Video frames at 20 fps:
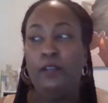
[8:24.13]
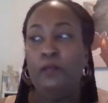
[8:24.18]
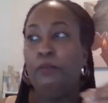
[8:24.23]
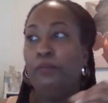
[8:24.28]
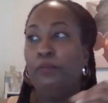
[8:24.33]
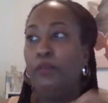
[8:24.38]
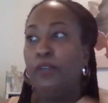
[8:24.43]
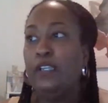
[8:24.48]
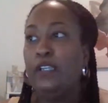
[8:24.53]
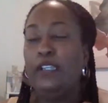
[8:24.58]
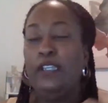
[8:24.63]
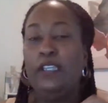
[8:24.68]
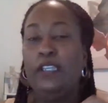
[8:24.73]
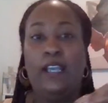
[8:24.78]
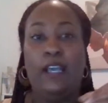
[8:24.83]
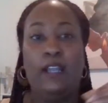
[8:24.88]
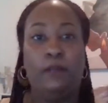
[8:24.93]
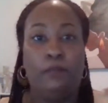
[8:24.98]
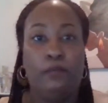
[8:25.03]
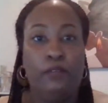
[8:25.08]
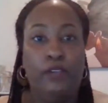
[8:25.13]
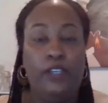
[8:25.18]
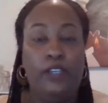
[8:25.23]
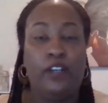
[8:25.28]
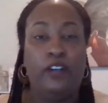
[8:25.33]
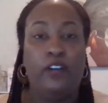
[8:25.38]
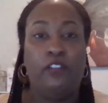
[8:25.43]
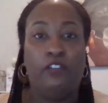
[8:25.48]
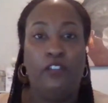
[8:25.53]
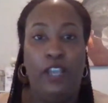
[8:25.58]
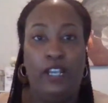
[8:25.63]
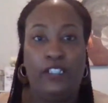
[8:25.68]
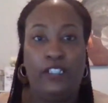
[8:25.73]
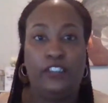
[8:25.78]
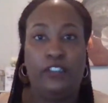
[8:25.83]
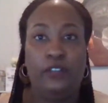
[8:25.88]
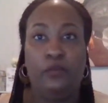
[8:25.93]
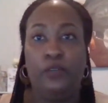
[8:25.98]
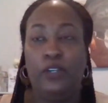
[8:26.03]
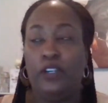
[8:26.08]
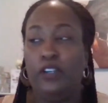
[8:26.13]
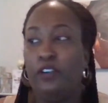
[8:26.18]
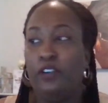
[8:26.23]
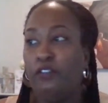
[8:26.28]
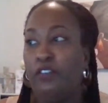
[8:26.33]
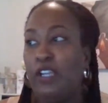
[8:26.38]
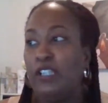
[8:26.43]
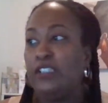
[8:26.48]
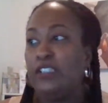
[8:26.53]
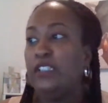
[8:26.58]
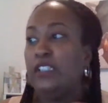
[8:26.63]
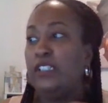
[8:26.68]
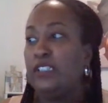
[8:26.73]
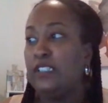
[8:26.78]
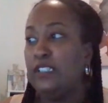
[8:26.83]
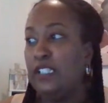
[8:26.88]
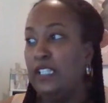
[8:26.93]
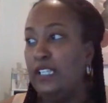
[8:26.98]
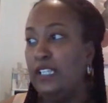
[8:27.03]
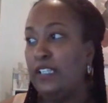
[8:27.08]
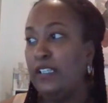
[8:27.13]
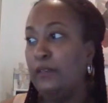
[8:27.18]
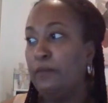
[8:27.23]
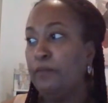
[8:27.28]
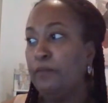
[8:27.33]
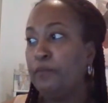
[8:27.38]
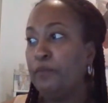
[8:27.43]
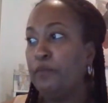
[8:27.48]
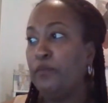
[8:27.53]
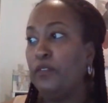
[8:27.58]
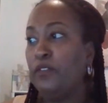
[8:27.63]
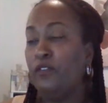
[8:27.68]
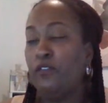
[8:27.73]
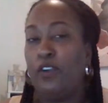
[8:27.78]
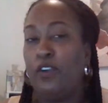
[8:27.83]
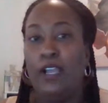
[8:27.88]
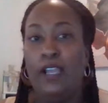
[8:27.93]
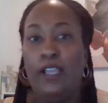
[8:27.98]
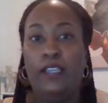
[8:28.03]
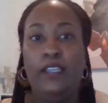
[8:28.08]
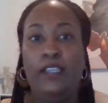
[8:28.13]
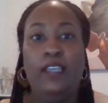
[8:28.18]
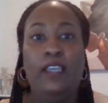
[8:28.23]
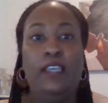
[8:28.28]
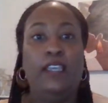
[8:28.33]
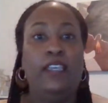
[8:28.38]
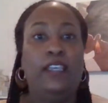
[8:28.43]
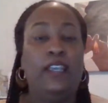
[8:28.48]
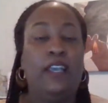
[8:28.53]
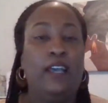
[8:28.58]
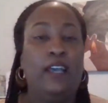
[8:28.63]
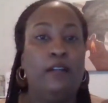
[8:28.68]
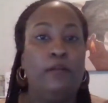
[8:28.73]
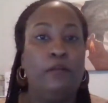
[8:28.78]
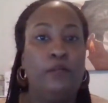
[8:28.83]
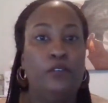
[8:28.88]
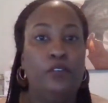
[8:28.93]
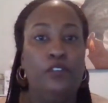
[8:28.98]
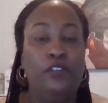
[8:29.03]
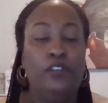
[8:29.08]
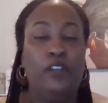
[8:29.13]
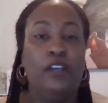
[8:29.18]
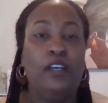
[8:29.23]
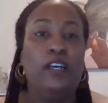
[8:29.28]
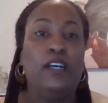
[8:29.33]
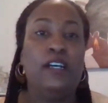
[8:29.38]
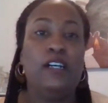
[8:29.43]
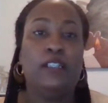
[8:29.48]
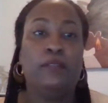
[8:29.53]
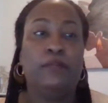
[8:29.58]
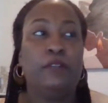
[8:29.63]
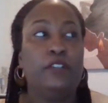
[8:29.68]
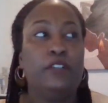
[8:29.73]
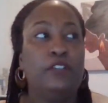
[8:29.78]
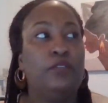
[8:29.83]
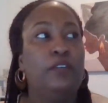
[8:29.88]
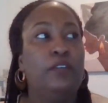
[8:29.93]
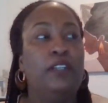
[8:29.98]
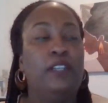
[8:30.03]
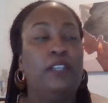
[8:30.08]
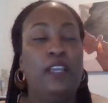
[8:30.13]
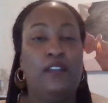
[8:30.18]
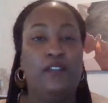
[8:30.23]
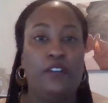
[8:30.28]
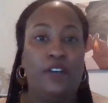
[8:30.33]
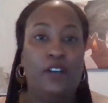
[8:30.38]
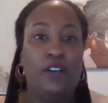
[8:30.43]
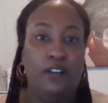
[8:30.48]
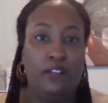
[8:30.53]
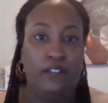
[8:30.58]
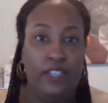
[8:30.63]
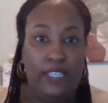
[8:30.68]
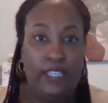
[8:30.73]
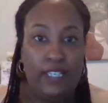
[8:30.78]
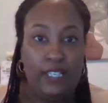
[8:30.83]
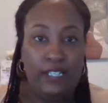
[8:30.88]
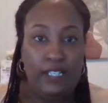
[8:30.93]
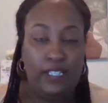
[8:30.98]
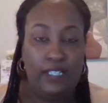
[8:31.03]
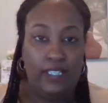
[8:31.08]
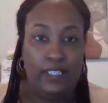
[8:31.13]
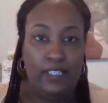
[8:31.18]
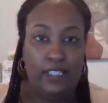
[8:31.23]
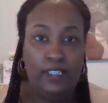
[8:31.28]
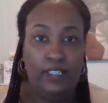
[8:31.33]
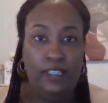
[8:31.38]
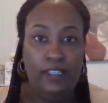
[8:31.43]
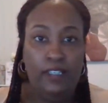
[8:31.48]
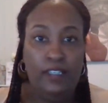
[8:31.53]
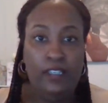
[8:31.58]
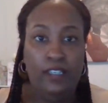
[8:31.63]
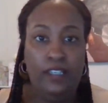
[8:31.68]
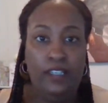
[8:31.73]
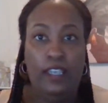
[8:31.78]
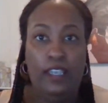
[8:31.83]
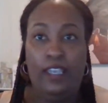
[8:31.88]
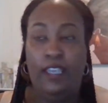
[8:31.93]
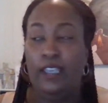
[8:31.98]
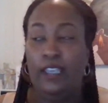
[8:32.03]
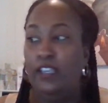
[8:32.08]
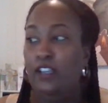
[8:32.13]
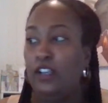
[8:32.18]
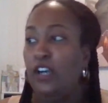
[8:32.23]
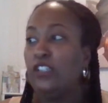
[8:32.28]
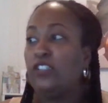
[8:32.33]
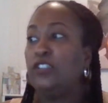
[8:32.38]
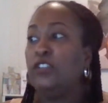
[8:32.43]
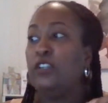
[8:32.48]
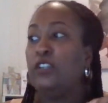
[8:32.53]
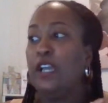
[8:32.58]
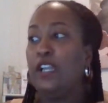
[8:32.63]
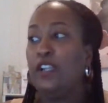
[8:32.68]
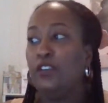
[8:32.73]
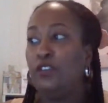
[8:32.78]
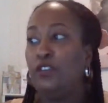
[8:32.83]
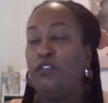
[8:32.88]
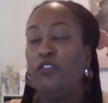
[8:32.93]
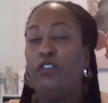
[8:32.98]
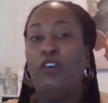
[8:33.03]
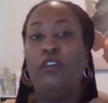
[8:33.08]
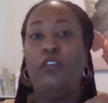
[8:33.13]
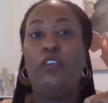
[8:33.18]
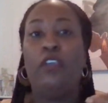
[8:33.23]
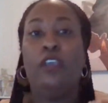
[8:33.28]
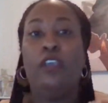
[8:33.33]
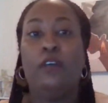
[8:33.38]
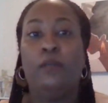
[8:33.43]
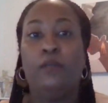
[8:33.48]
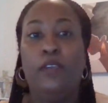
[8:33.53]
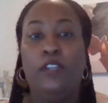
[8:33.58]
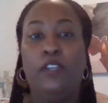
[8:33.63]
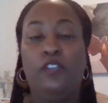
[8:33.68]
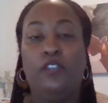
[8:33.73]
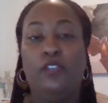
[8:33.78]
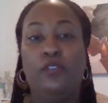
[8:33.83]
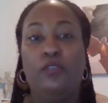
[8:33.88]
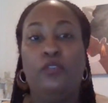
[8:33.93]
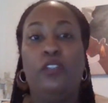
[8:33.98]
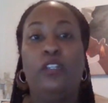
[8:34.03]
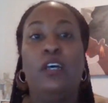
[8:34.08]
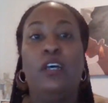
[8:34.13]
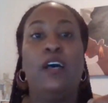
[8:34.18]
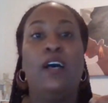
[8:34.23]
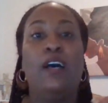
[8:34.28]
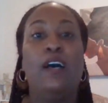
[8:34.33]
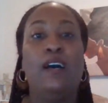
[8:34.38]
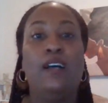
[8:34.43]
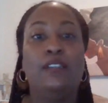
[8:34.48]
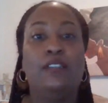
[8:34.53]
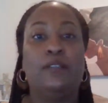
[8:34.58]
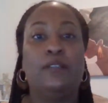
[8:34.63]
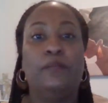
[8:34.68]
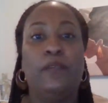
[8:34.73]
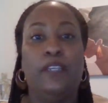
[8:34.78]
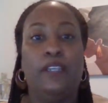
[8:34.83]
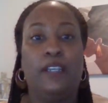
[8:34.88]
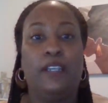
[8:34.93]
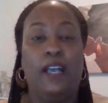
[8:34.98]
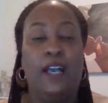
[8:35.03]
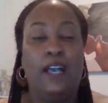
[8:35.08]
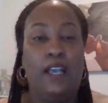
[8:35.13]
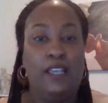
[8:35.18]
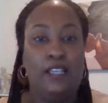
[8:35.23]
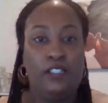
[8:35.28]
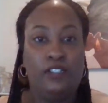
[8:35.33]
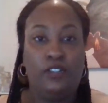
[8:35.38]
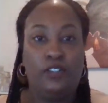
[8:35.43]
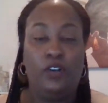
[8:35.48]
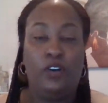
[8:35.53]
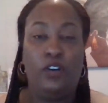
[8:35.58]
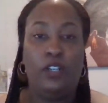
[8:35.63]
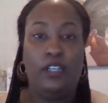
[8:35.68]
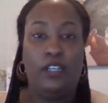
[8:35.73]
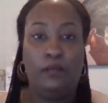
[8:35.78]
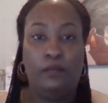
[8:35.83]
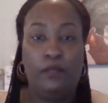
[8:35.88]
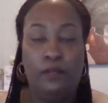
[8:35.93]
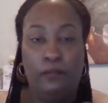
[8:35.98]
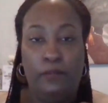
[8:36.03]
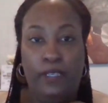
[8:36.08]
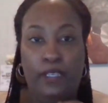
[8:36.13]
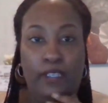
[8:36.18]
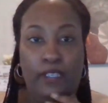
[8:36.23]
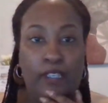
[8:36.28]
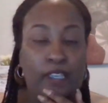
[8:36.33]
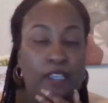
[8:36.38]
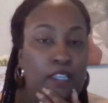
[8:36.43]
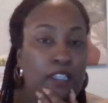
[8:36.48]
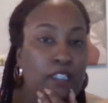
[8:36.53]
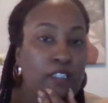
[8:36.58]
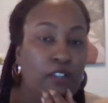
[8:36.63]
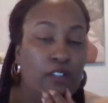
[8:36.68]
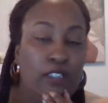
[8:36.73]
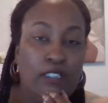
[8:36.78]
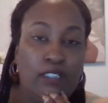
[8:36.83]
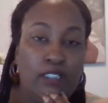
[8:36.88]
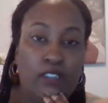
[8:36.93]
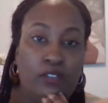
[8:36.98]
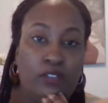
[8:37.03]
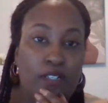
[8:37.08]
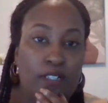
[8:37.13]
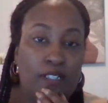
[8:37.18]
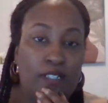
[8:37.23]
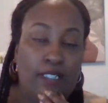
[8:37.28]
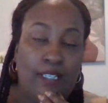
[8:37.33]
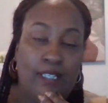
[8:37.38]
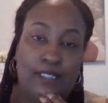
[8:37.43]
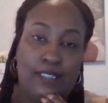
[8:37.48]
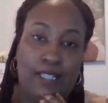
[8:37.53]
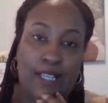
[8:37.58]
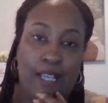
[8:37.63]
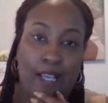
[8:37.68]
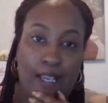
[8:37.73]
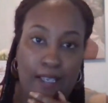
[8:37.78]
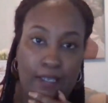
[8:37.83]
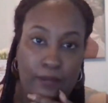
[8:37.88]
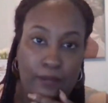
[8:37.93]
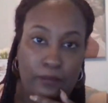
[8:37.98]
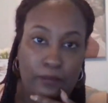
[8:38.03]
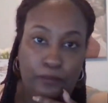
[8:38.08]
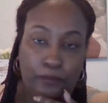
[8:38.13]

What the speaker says: He got to bring correction where correction is needed, right? He got to move your husband to a level of healing. And he also got to grow him into the husband God has called him to be. So this is going to take time.